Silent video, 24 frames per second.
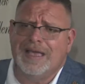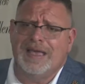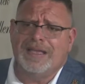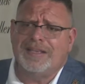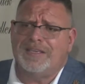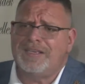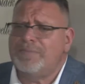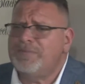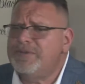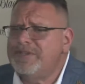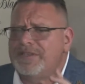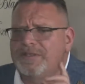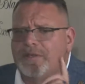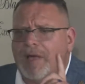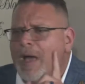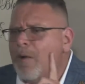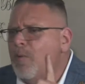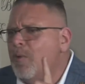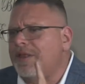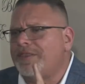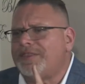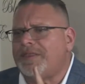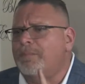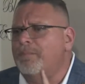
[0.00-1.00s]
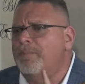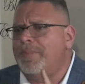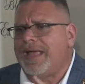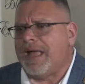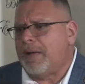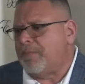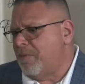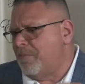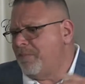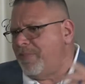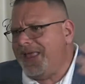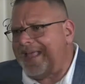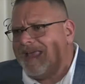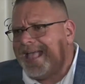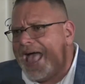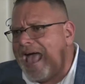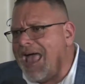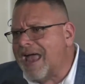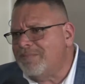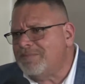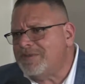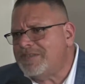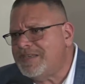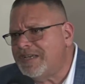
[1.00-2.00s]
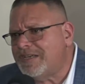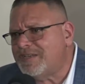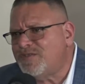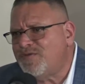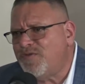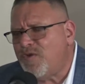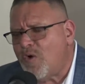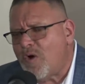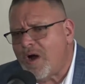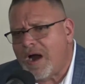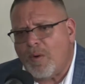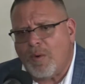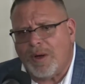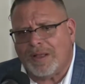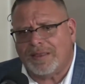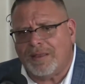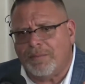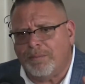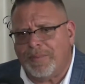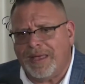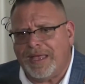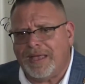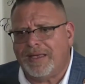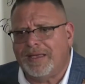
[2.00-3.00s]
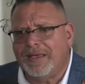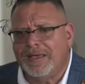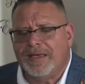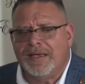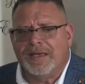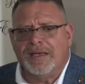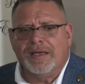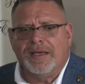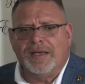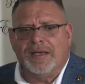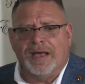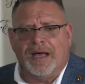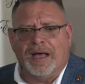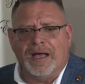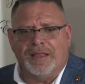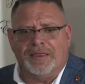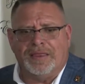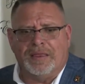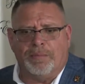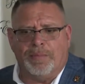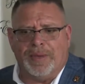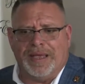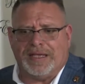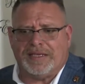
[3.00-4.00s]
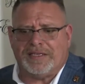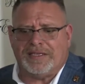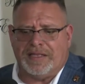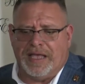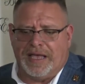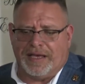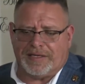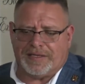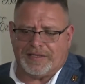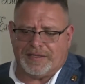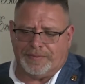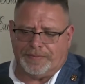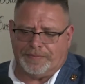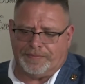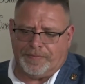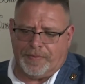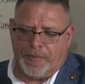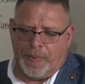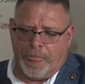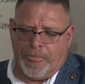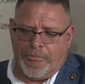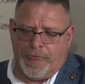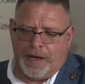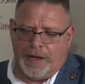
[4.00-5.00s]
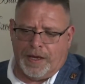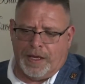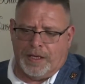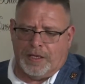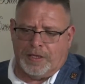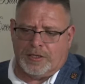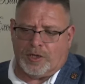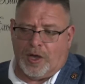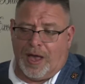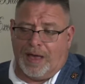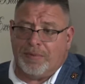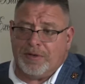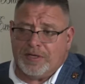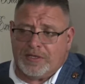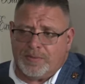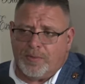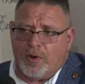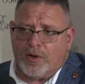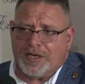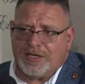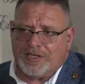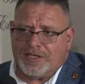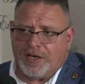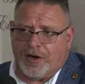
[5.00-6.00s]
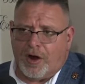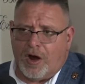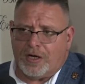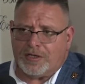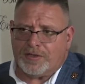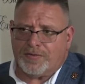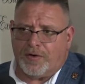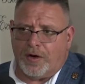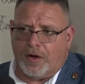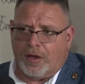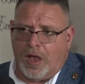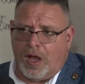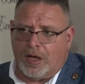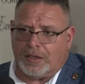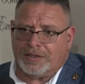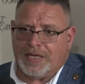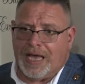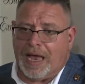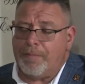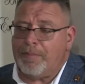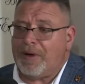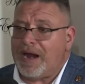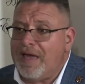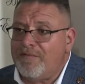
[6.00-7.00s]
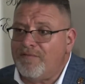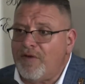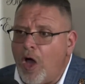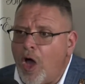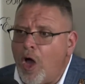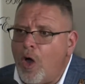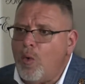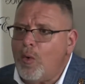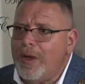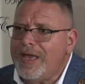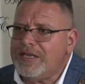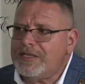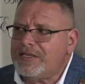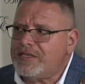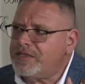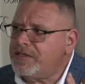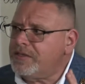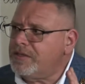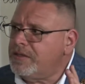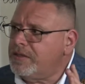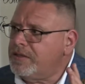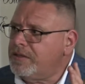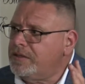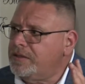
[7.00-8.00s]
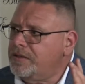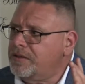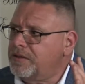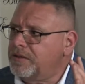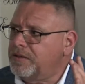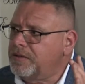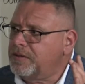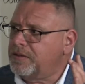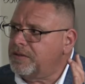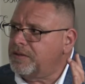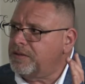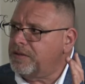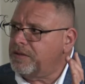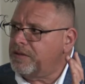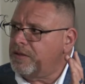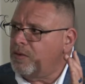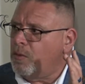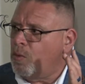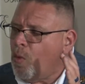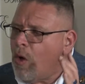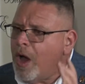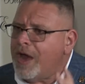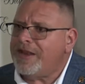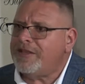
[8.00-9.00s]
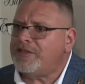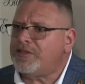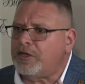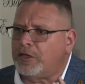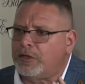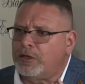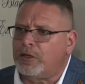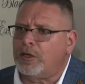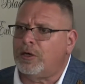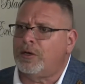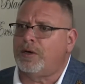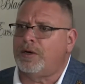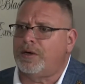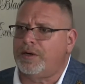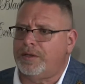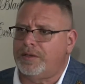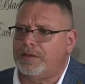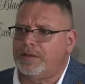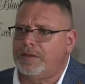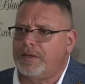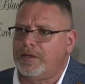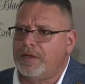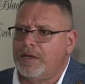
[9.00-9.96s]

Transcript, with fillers: Jesus, I want the big, I'm a big guy, I'm 6'4, I want the big, uh, the big sticks. So I've been smoking cigars for a long time, but I've always wanted to learn